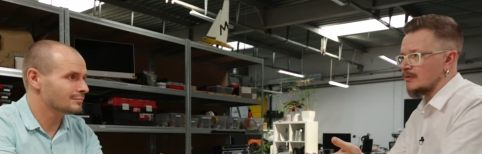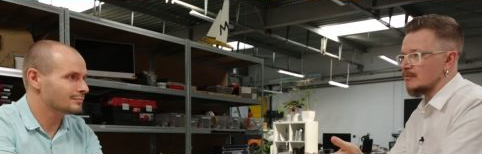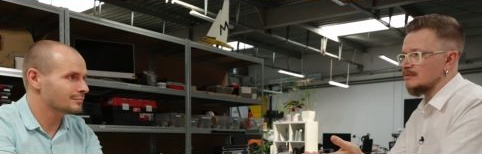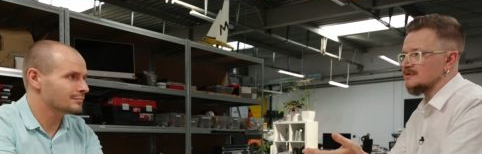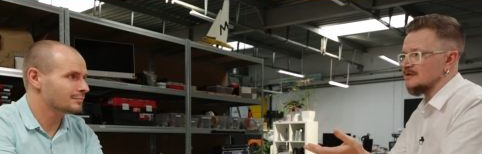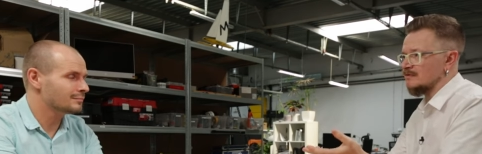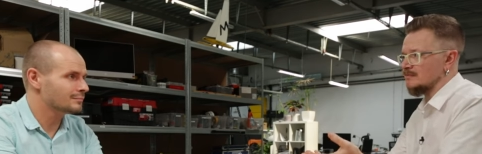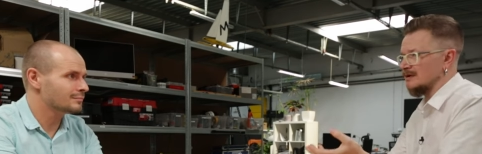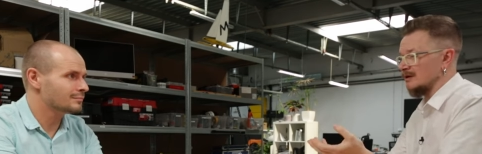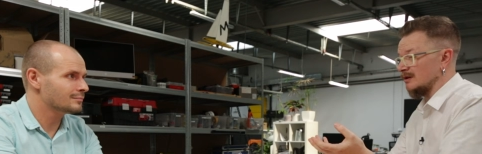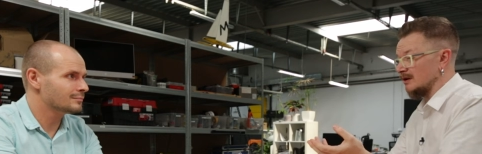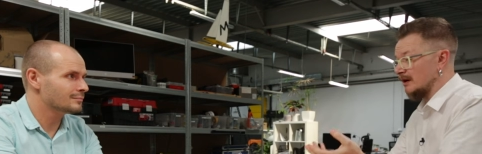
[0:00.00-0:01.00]
Speaker 1: probably save me
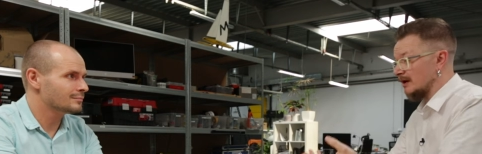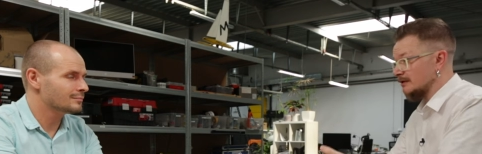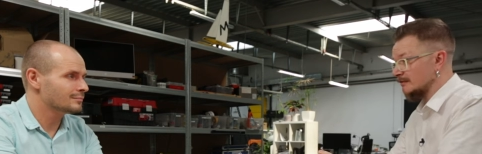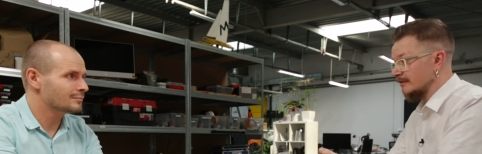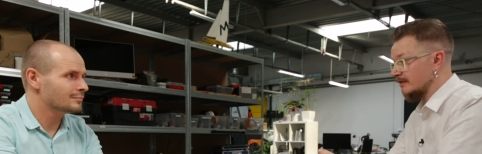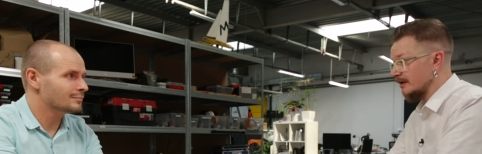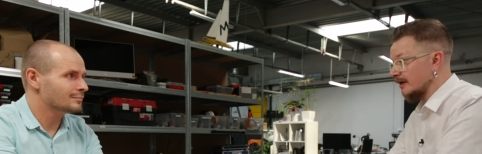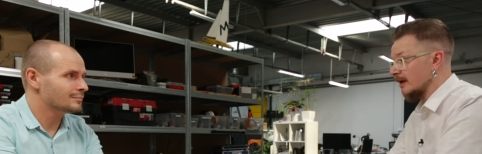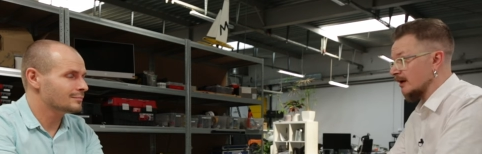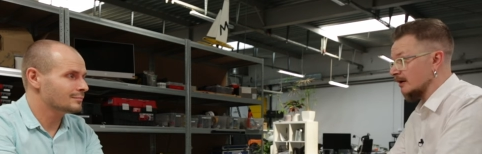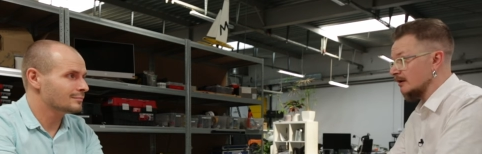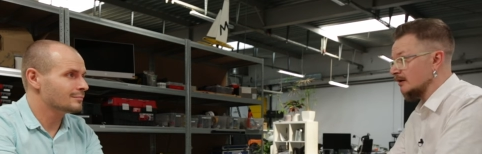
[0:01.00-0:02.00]
a lot of
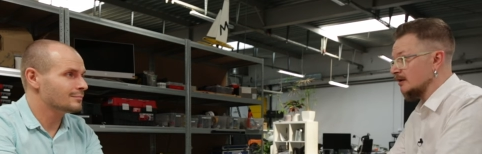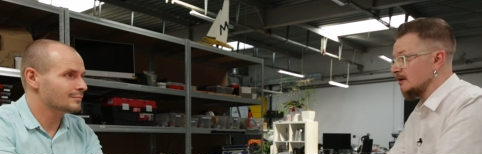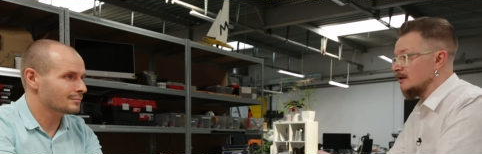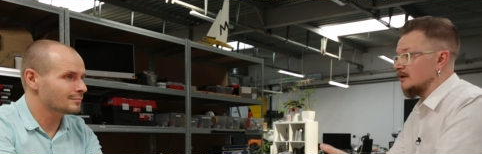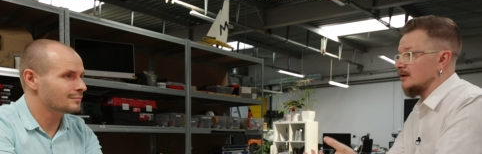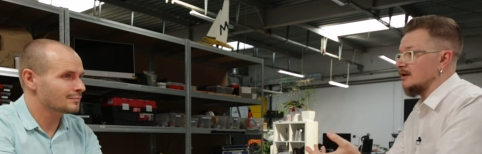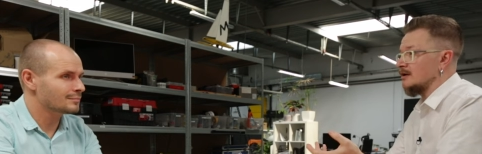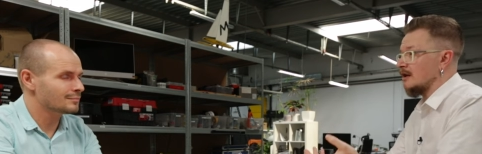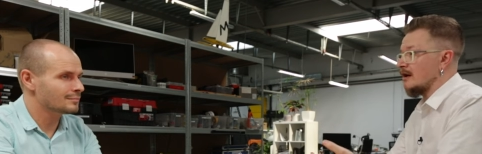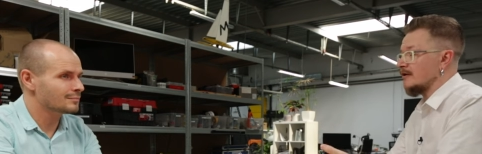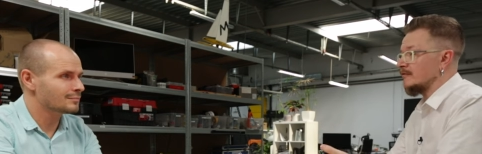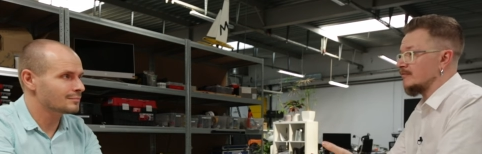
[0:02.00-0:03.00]
thinking and a
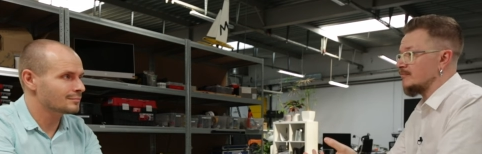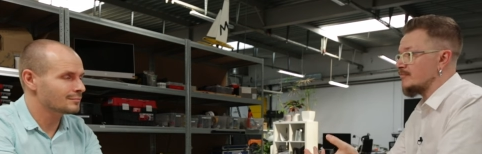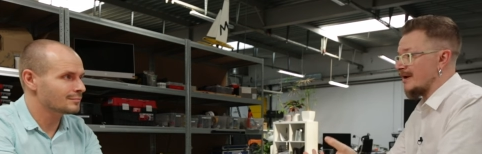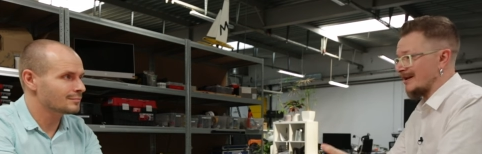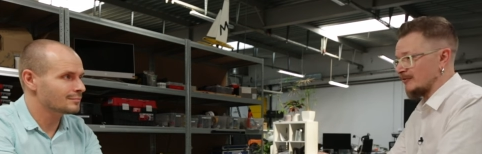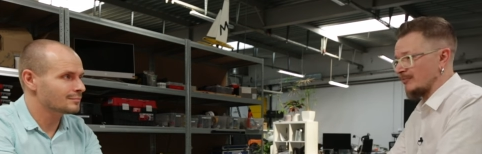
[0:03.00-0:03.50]
lot of bad